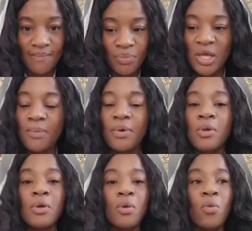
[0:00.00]

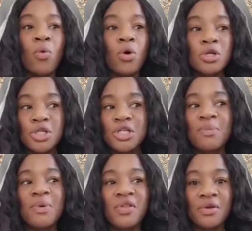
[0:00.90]
People
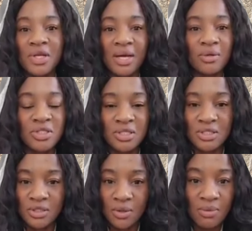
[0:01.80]
worship their doubts
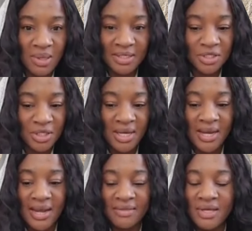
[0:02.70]
so much,
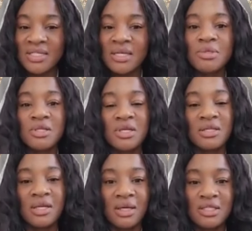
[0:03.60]
and they seem to
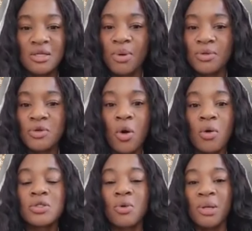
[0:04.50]
think that that's supposed to
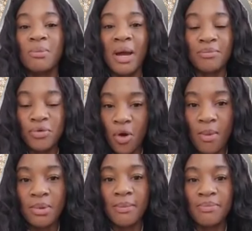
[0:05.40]
also be my
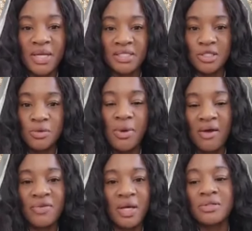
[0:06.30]
problem. Because you
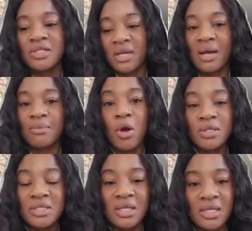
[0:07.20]
have doubts, then I'm
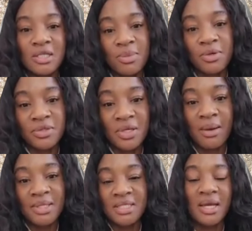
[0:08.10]
constantly supposed to
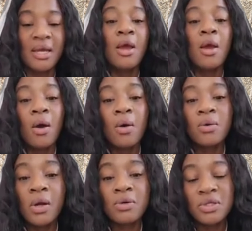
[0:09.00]
come and say, oh
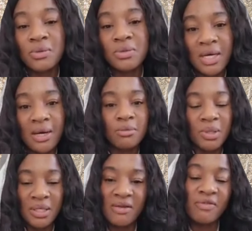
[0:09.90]
no, don't doubt,
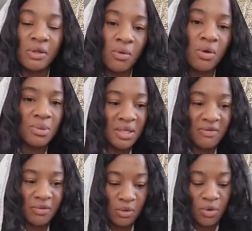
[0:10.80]
believe the Lord,
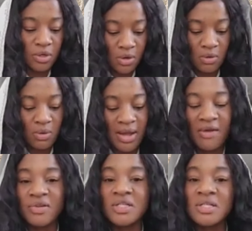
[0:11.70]
believe the Lord. No, I
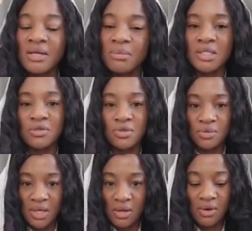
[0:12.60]
have an assignment to
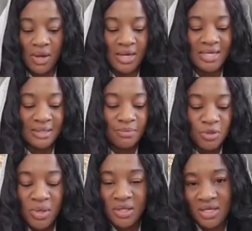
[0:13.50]
do here, and as I'm
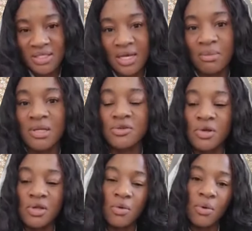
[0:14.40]
doing the assignment,
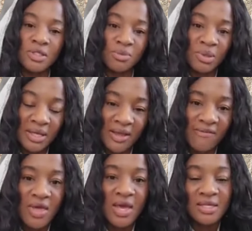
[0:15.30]
you're either going to
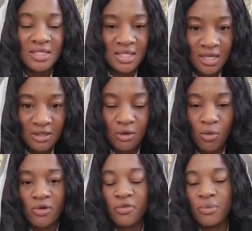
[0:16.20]
believe, seek the
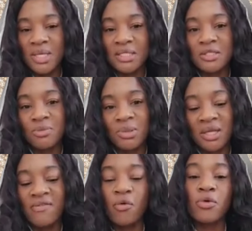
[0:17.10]
Lord for means to
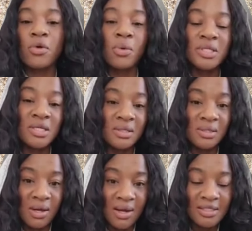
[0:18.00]
believe, or you're going to
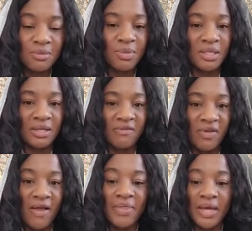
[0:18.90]
not
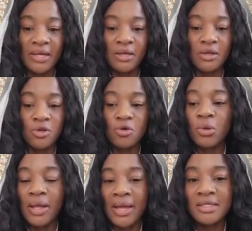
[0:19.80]
believe, and then you
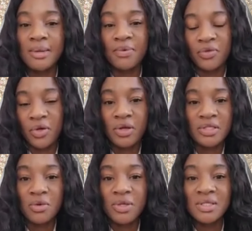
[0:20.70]
will end up with the
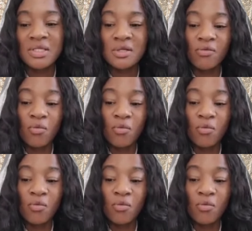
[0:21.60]
consequences of